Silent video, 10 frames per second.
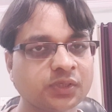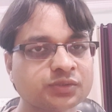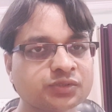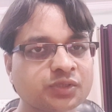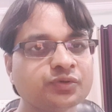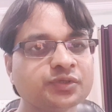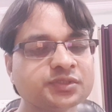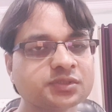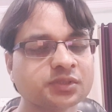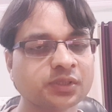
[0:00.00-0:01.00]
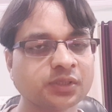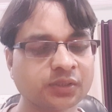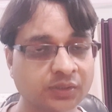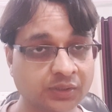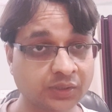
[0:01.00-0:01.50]
sound is
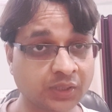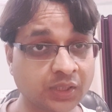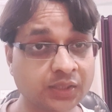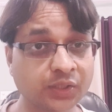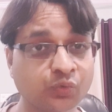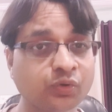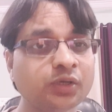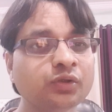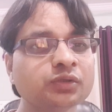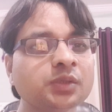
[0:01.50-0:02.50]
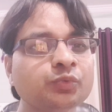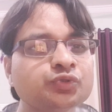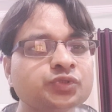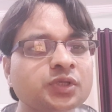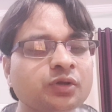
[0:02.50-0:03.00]
heard equally on the both
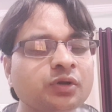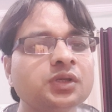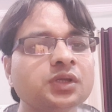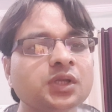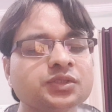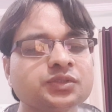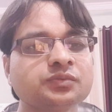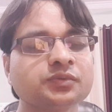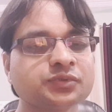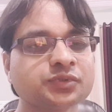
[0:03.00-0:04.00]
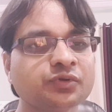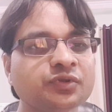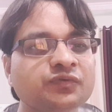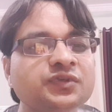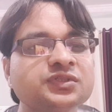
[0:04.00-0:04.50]
side, or sound
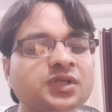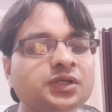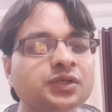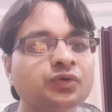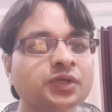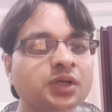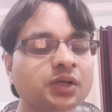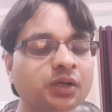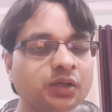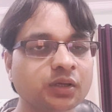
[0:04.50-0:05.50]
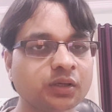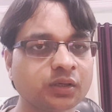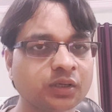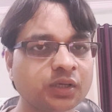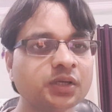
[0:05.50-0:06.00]
is which side you
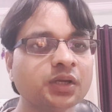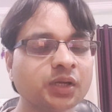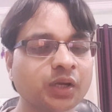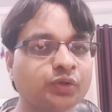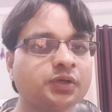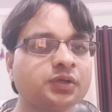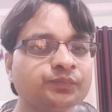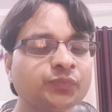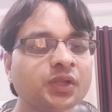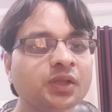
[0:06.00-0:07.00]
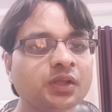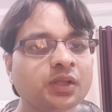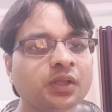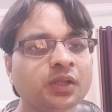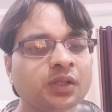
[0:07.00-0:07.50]
heard louder.
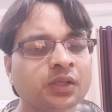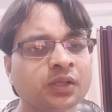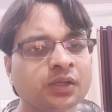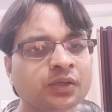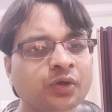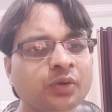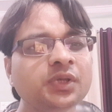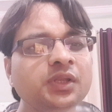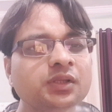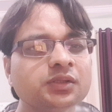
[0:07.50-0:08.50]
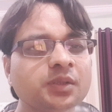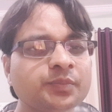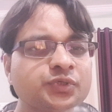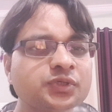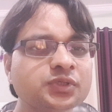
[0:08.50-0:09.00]
Normally the
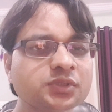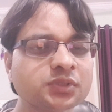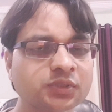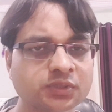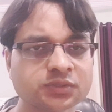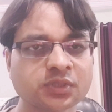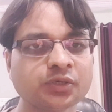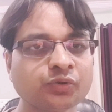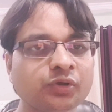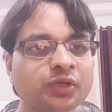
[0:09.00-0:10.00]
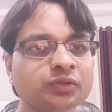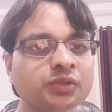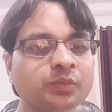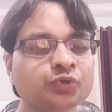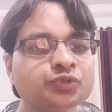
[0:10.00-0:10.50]
patient is heard equally on the
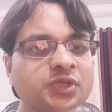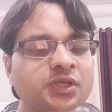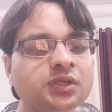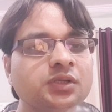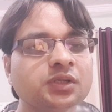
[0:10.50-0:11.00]
both side.